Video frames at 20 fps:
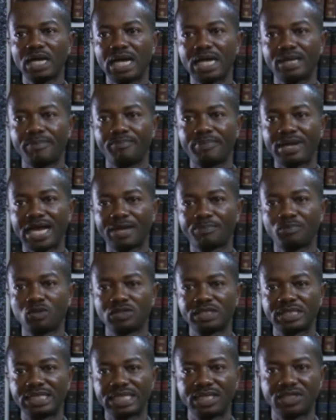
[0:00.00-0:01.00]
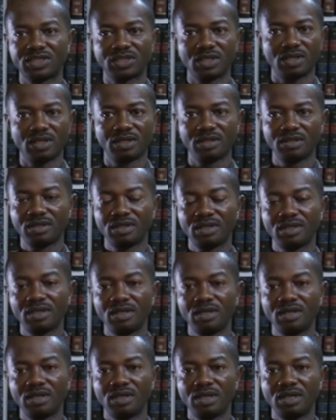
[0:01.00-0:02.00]
at the back position,
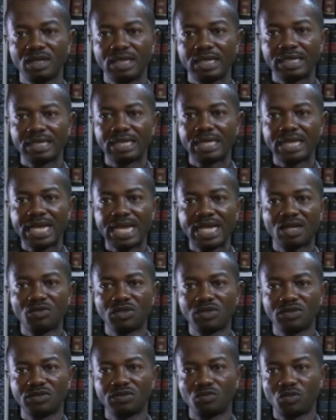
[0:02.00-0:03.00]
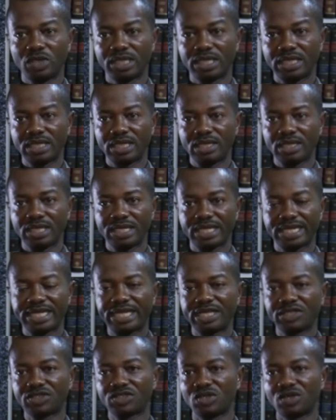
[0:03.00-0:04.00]
gliding with the
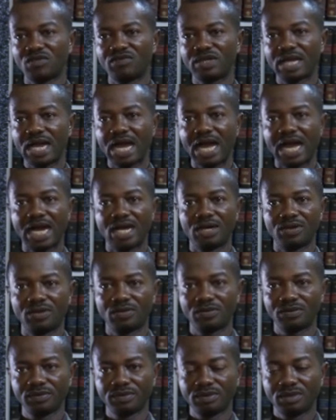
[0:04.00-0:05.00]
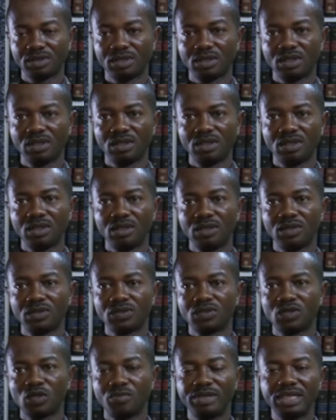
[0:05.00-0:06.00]
indication of the arrow
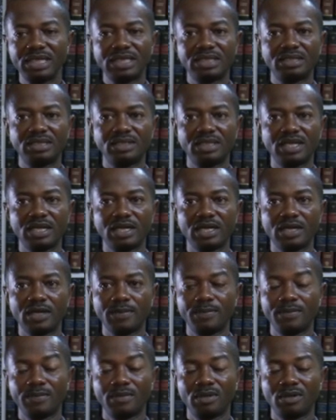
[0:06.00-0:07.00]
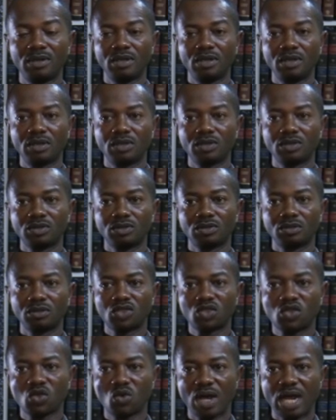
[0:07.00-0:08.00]
to meet the
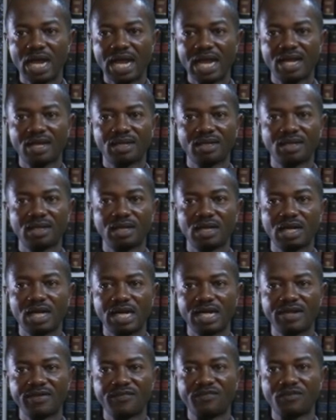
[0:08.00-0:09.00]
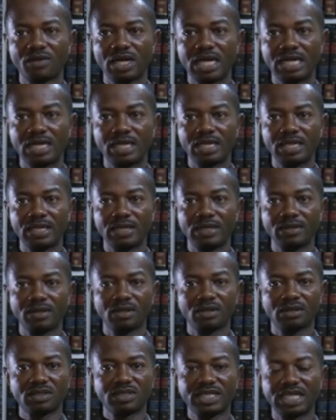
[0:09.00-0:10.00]
schwa at the
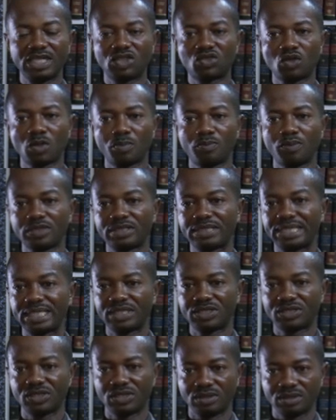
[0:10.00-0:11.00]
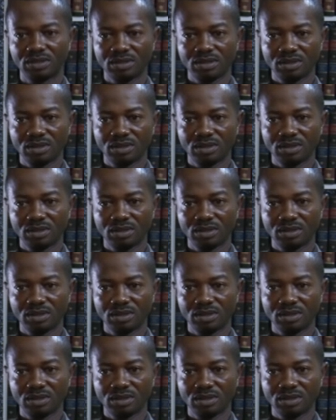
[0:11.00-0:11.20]
central position.